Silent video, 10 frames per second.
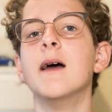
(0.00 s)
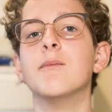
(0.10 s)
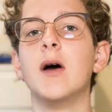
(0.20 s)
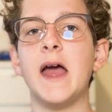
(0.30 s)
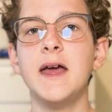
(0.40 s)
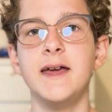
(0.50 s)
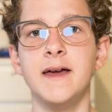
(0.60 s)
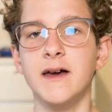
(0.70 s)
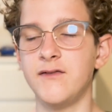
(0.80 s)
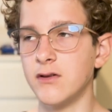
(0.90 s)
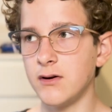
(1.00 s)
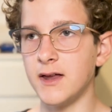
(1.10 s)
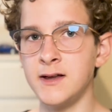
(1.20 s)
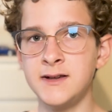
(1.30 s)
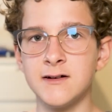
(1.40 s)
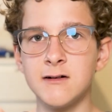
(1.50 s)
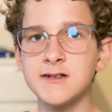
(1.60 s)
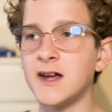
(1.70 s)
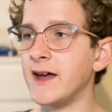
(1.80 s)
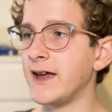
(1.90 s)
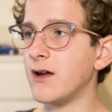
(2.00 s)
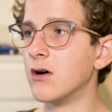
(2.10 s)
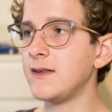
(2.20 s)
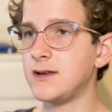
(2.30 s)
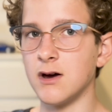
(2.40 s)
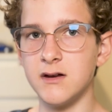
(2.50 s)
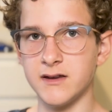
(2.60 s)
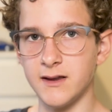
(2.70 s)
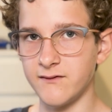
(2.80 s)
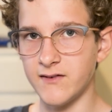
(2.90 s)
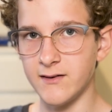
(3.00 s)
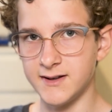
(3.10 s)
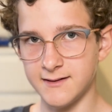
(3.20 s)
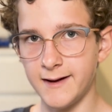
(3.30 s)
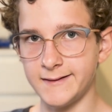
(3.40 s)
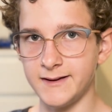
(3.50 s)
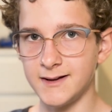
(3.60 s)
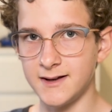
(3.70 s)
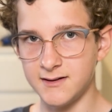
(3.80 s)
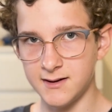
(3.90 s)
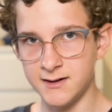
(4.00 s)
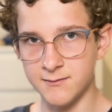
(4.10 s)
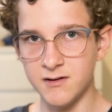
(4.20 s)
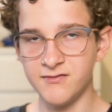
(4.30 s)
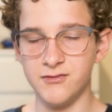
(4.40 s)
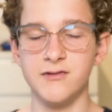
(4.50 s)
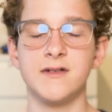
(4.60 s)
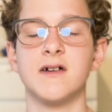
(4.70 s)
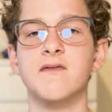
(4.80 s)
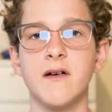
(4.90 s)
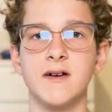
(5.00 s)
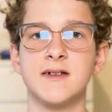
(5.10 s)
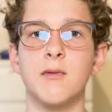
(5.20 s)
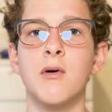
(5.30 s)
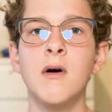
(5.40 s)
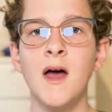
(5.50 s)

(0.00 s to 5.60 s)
But if you look at his solves, he only turns it like very slightly, like his wrist movements are very small.